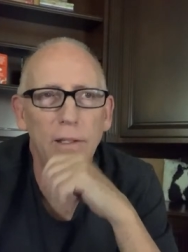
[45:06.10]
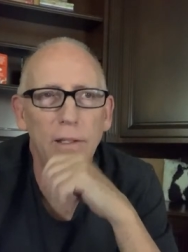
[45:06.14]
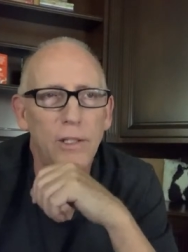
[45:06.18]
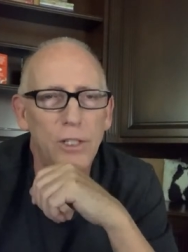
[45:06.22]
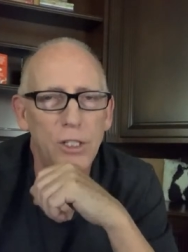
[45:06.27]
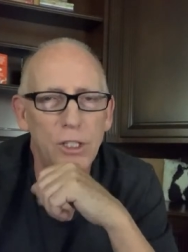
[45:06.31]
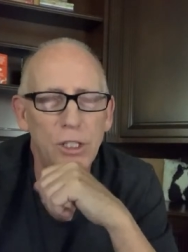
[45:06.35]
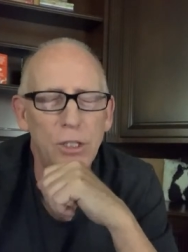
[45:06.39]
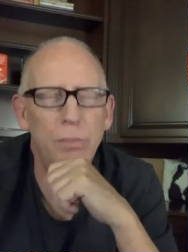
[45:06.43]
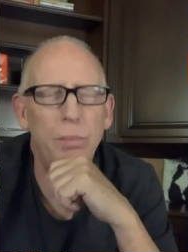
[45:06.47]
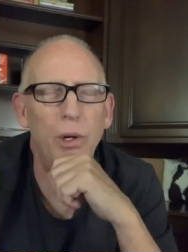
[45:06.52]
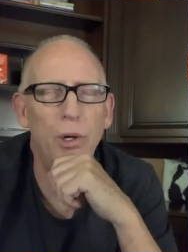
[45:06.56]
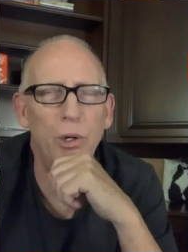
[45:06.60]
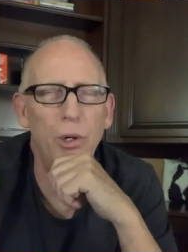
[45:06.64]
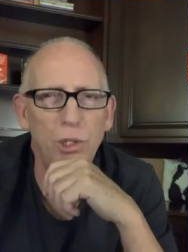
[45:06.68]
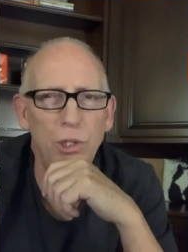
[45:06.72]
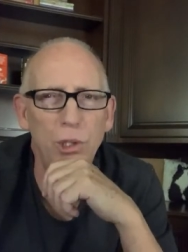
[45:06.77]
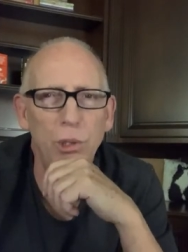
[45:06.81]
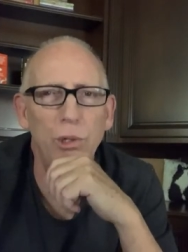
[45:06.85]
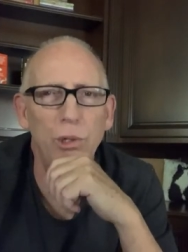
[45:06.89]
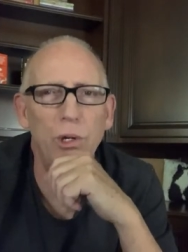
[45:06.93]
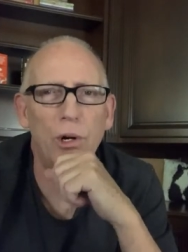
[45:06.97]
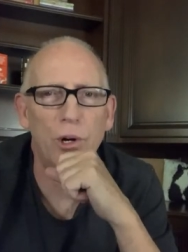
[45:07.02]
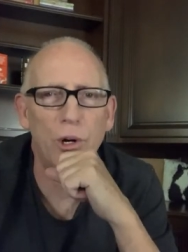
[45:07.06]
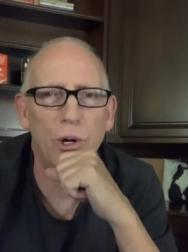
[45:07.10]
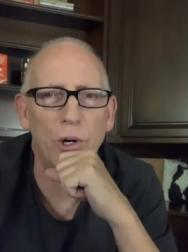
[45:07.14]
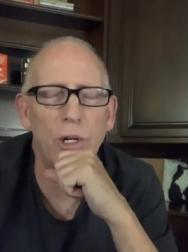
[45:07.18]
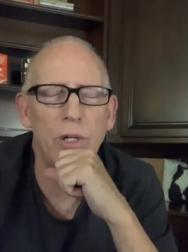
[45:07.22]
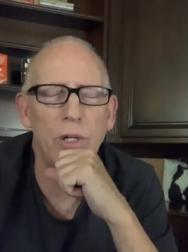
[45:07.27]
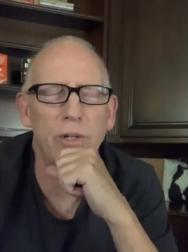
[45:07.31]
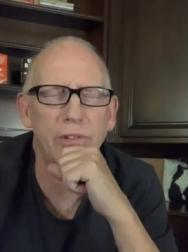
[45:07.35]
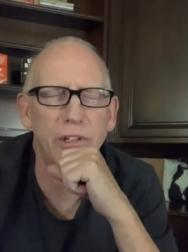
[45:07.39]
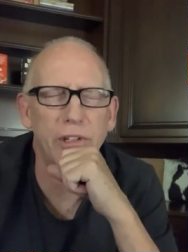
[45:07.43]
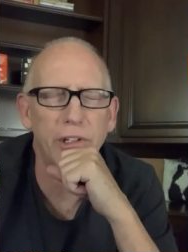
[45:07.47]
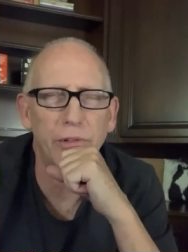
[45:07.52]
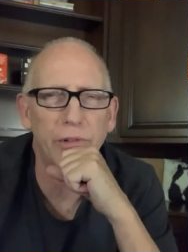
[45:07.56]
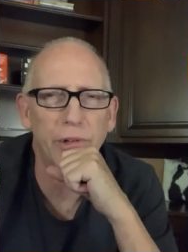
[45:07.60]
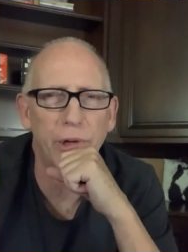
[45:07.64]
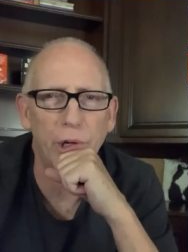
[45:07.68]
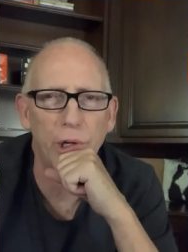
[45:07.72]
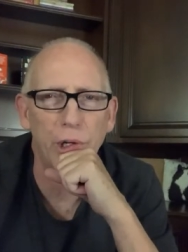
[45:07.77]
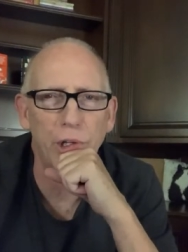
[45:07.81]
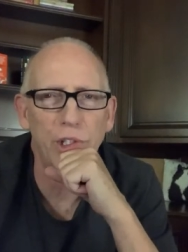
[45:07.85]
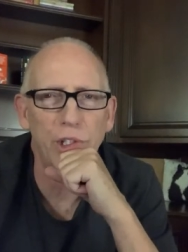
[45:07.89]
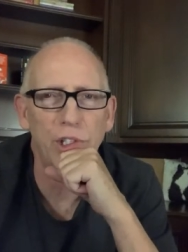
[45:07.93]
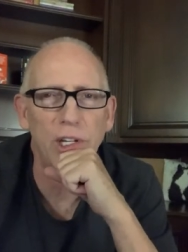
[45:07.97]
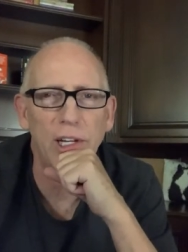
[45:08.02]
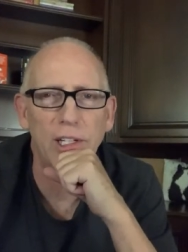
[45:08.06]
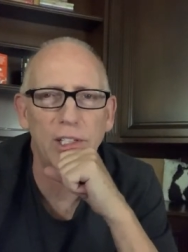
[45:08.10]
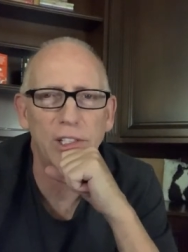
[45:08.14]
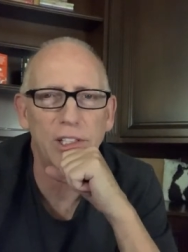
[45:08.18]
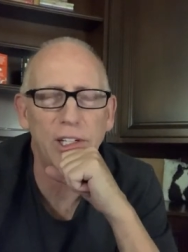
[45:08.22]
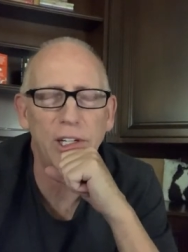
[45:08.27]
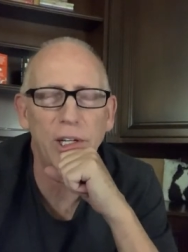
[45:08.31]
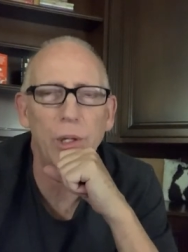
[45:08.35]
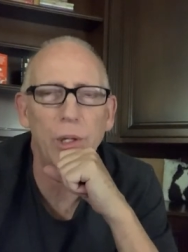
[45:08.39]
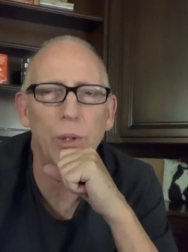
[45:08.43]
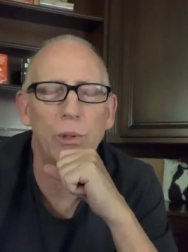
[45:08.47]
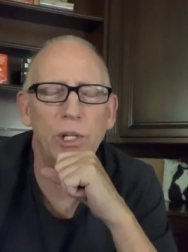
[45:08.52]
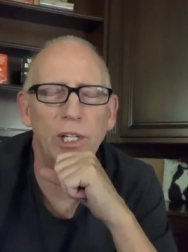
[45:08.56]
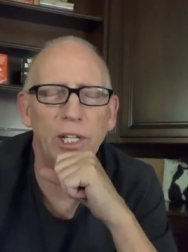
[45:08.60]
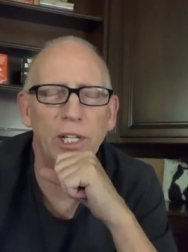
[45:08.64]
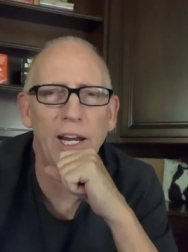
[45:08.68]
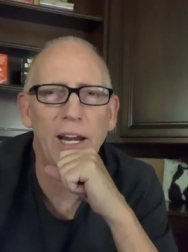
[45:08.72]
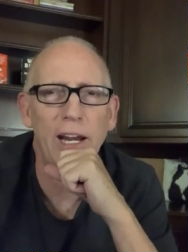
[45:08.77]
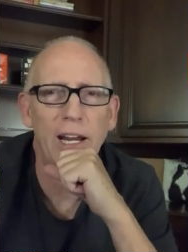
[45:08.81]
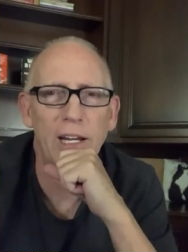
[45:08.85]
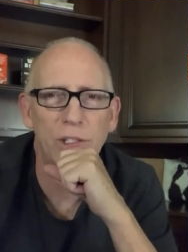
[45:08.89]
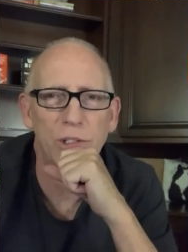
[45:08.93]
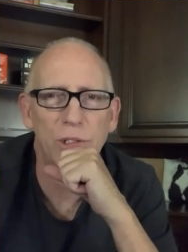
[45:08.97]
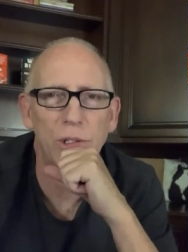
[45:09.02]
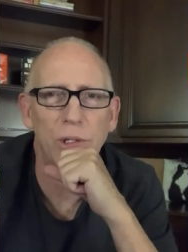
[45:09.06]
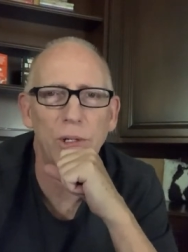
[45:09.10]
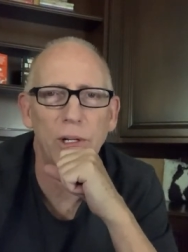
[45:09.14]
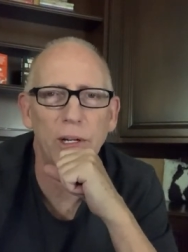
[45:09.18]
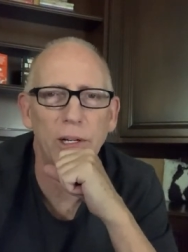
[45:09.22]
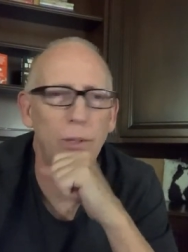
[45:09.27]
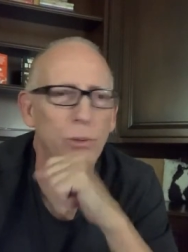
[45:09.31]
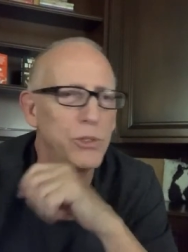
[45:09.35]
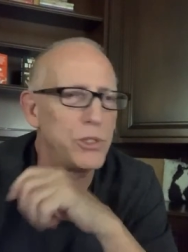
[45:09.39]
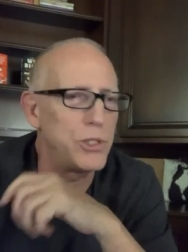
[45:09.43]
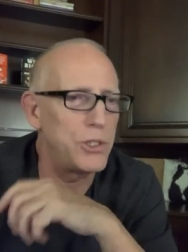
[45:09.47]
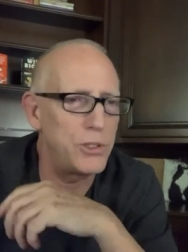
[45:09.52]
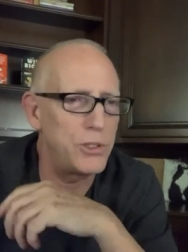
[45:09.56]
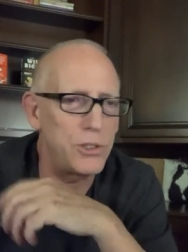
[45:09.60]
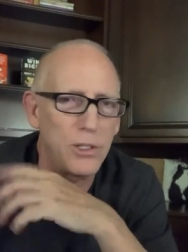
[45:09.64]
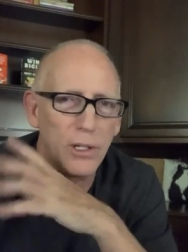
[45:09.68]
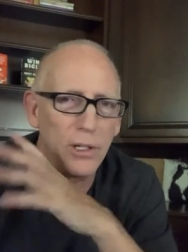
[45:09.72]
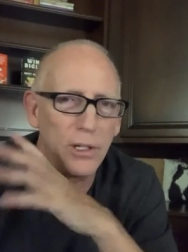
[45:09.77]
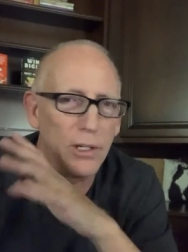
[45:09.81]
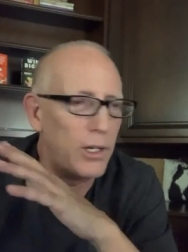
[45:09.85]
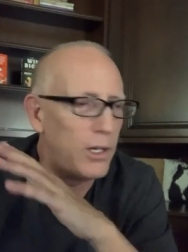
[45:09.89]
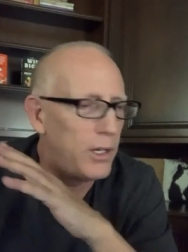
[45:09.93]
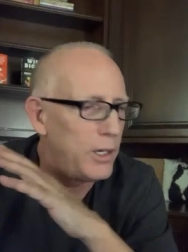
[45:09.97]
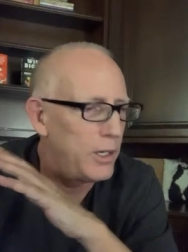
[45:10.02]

Suppose you'd heard of it first as curing cancer and it was just a